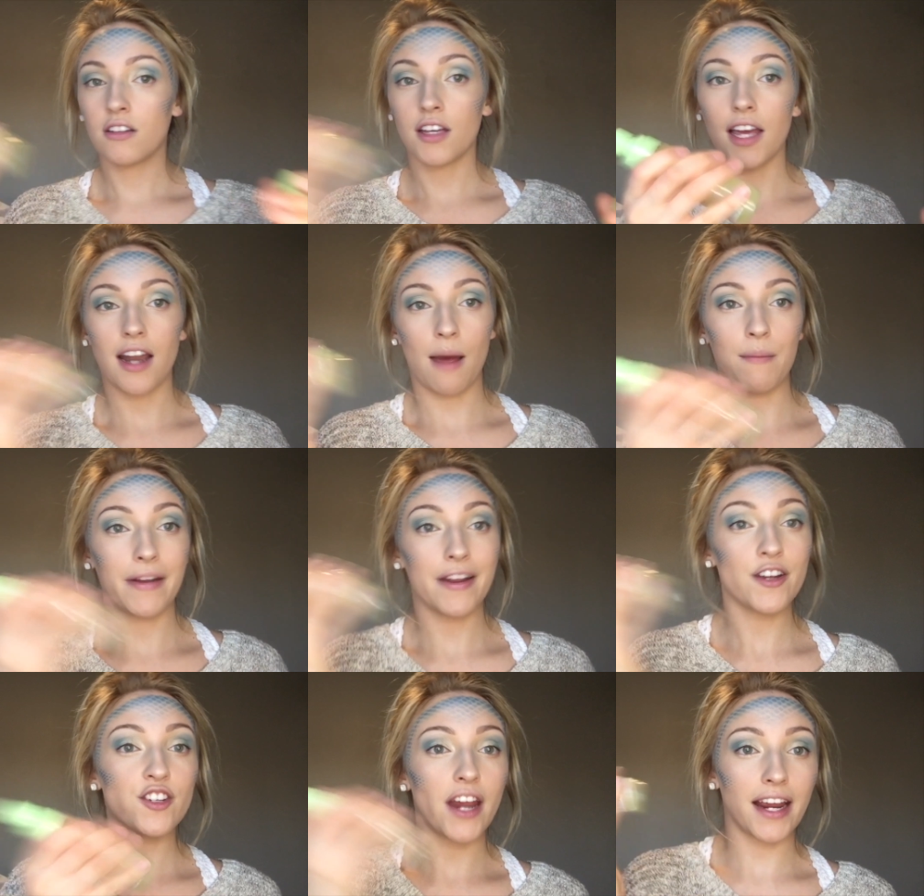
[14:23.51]
and I'm
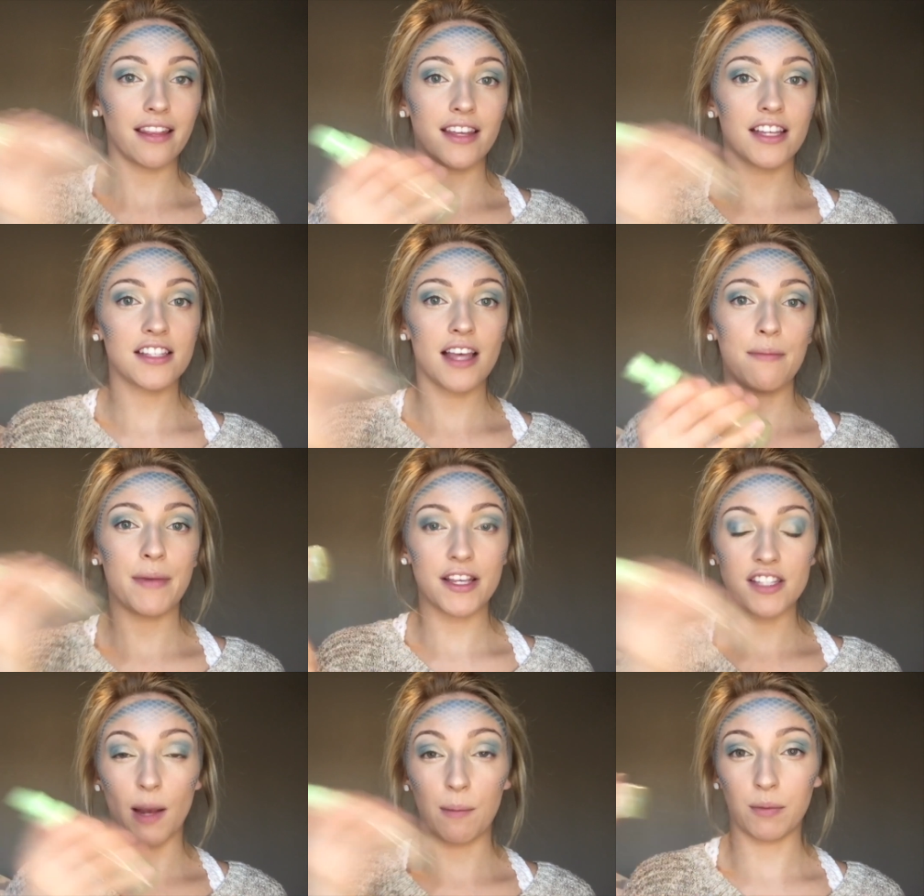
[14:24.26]
going to shake this up.
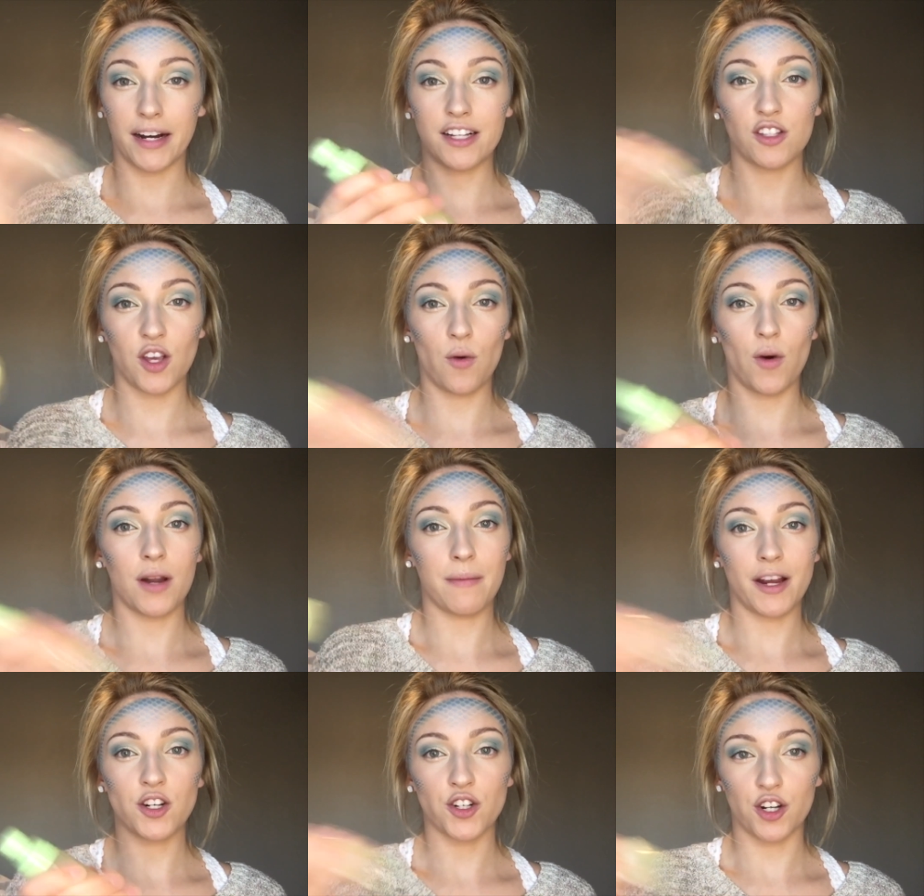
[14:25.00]
It separates, so you want
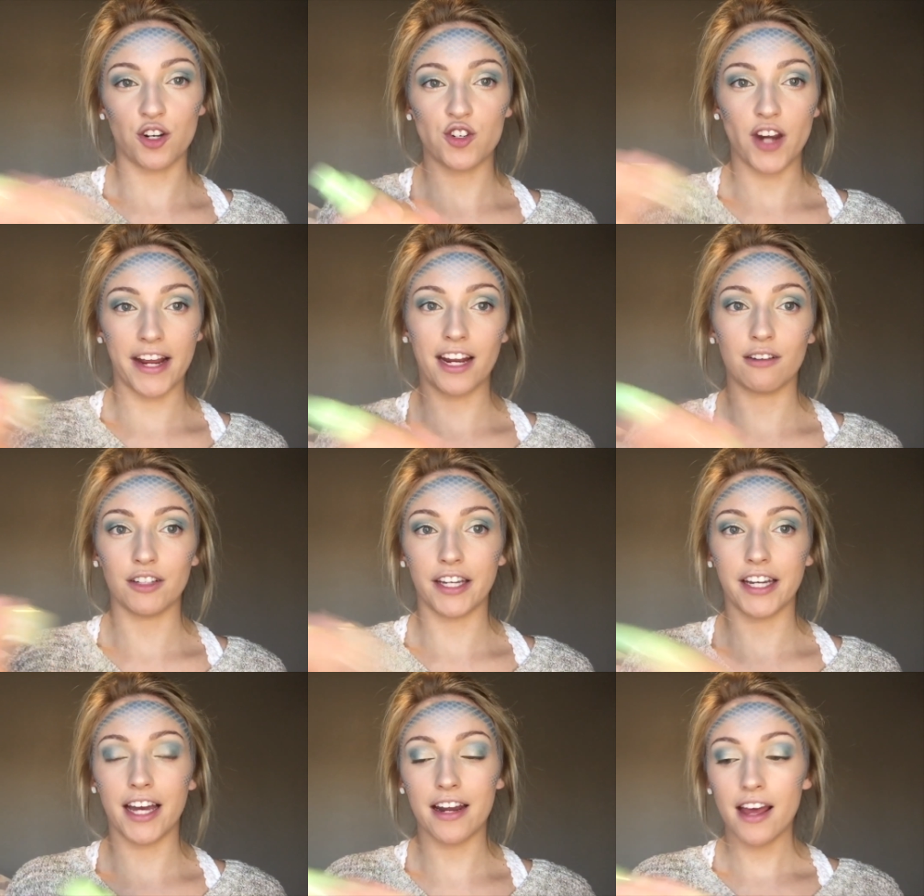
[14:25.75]
to make sure you shake it
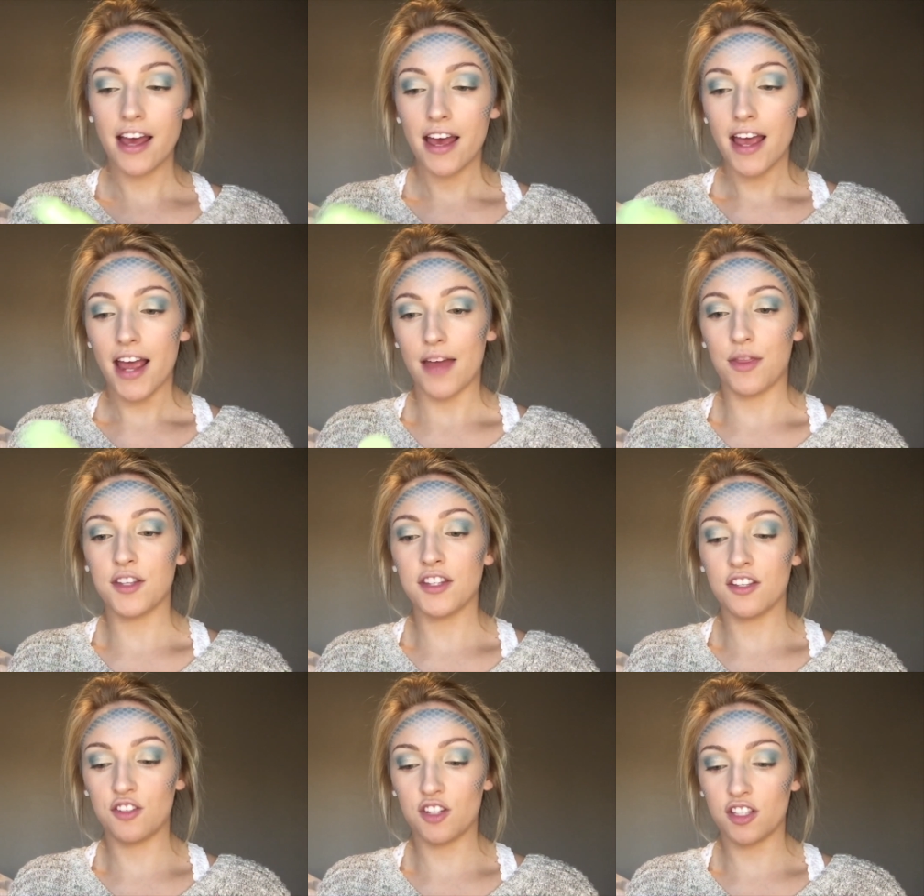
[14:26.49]
really good. And
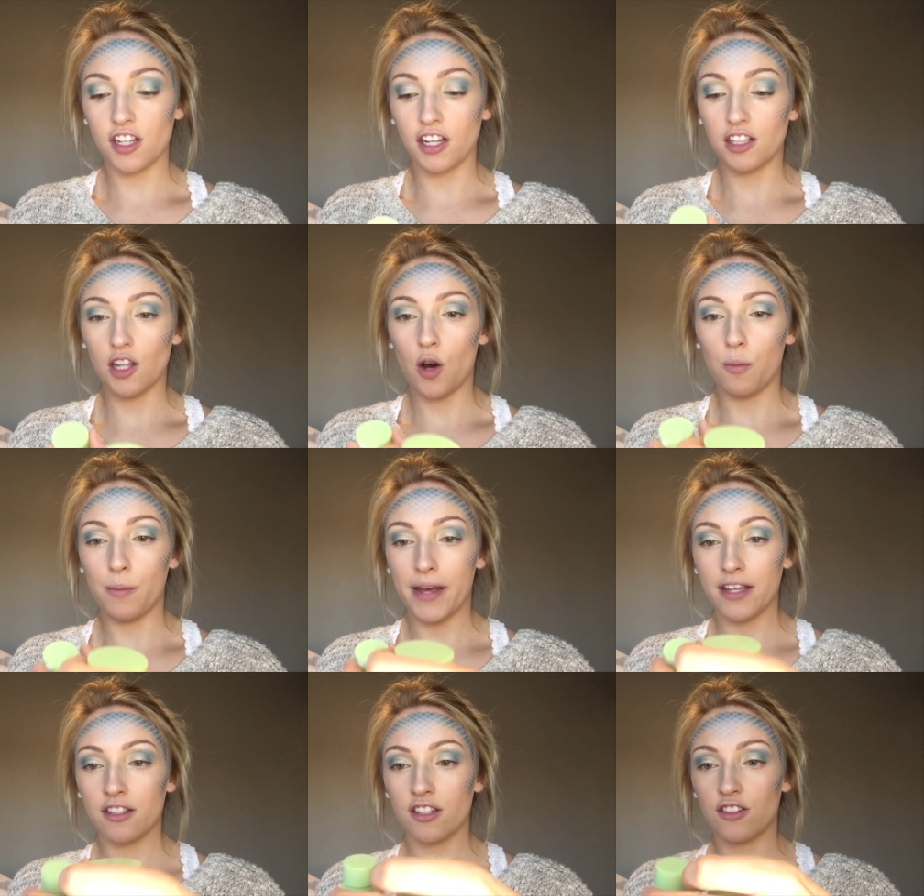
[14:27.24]
this is just a glow
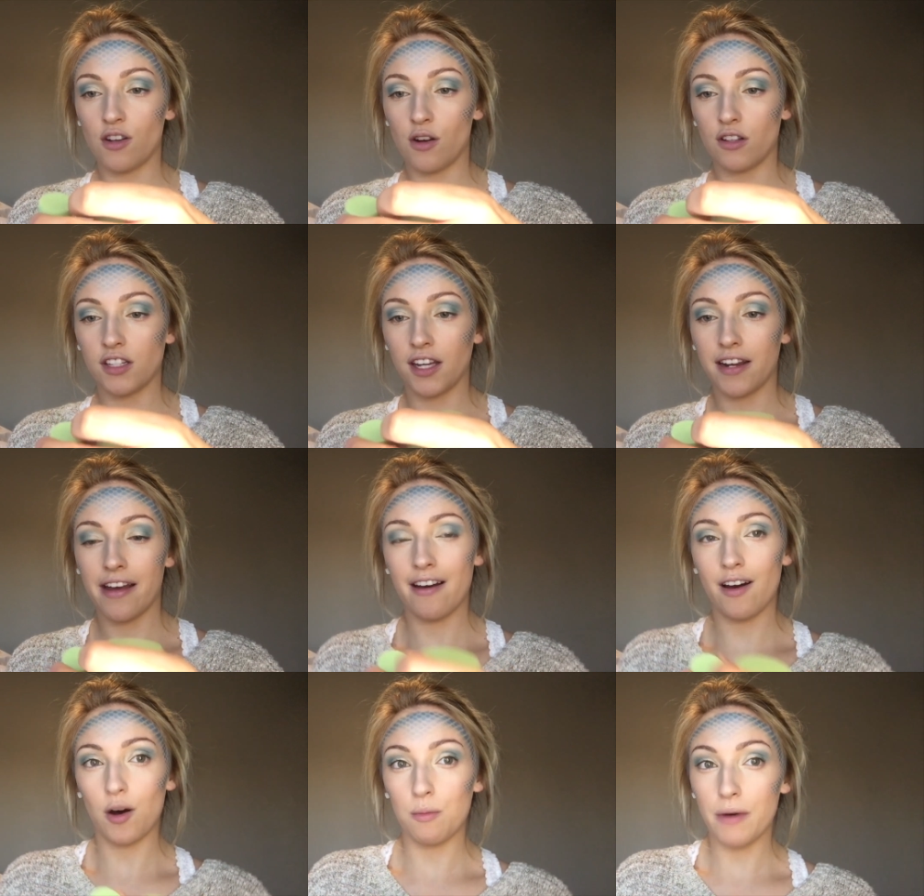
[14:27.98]
mist, so it's going
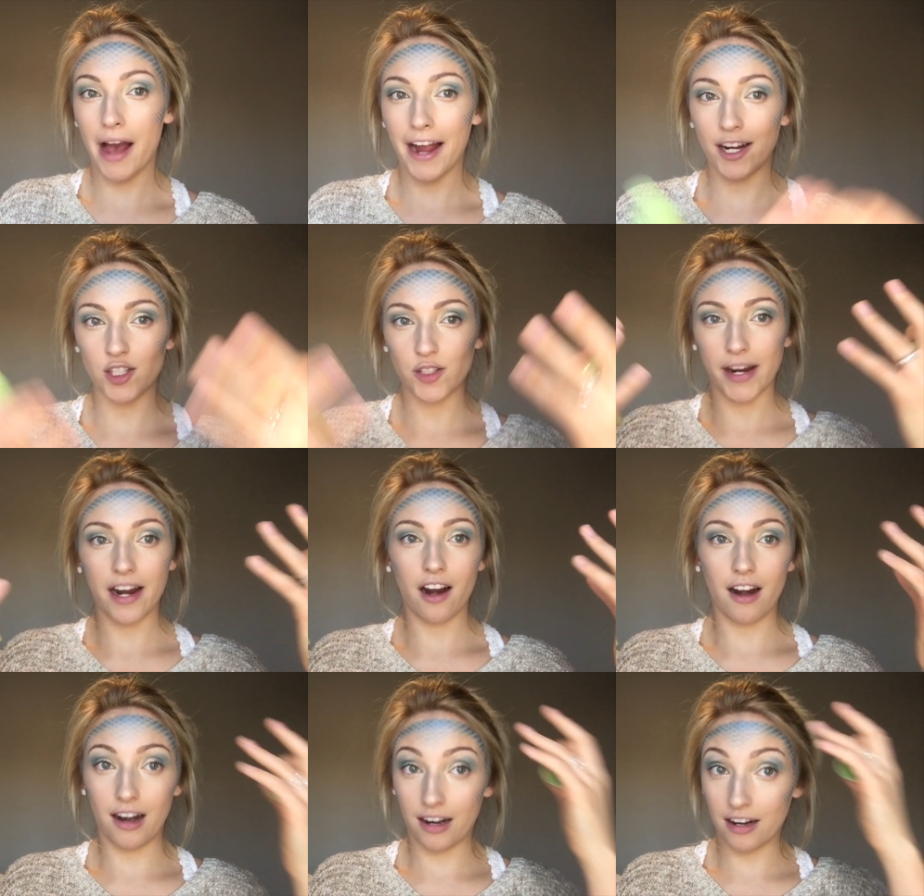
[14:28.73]
to help hydrate
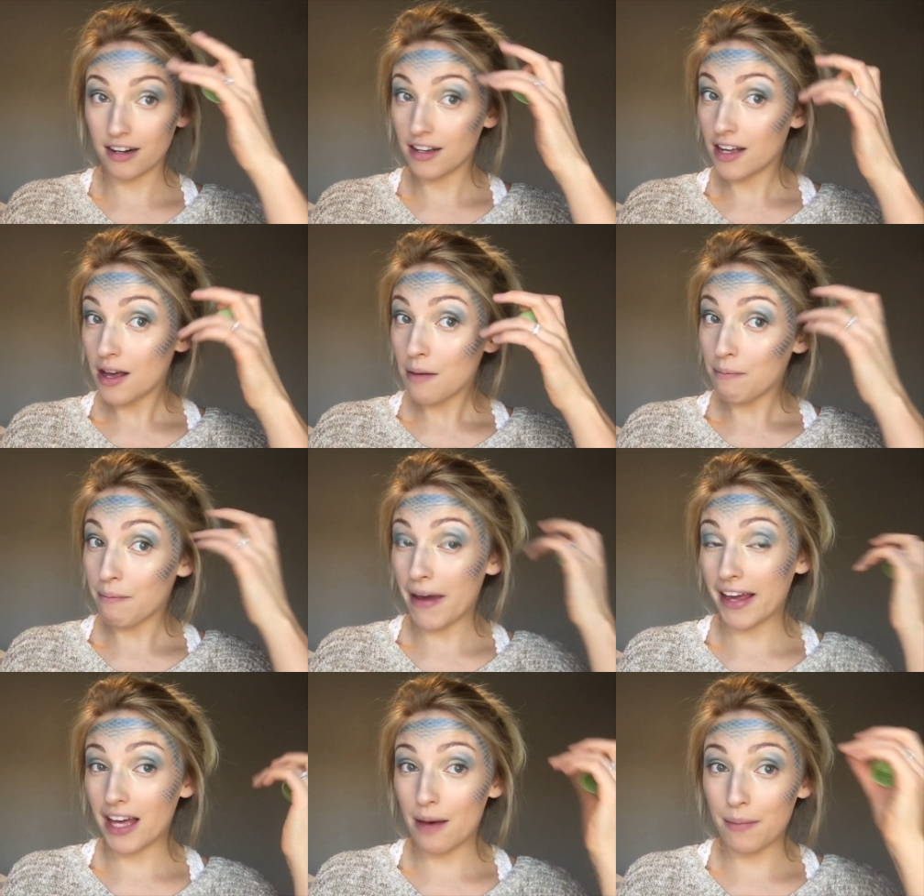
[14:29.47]
our
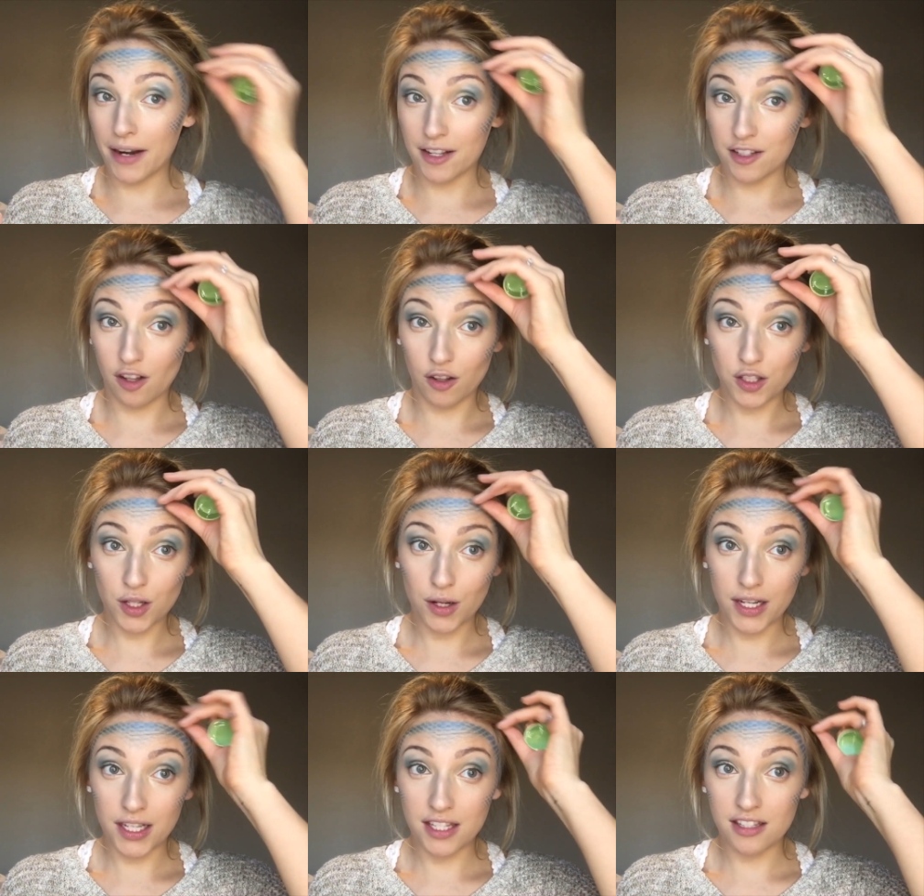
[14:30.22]
makeup, and it's
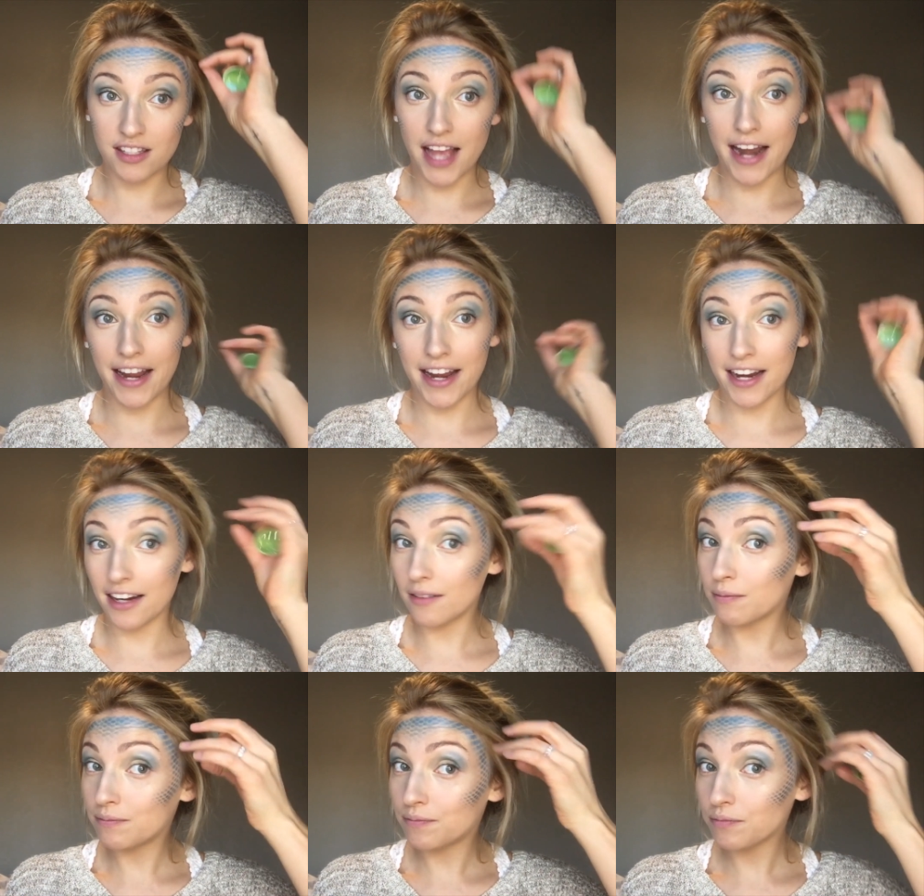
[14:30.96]
also a
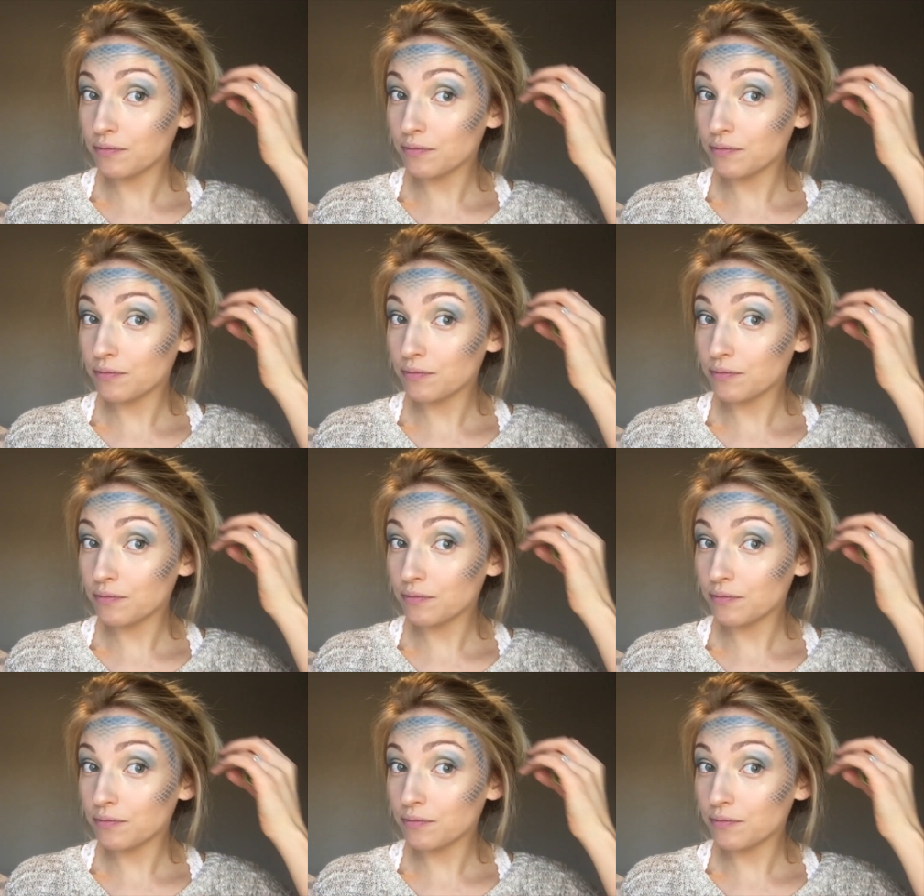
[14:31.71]
setting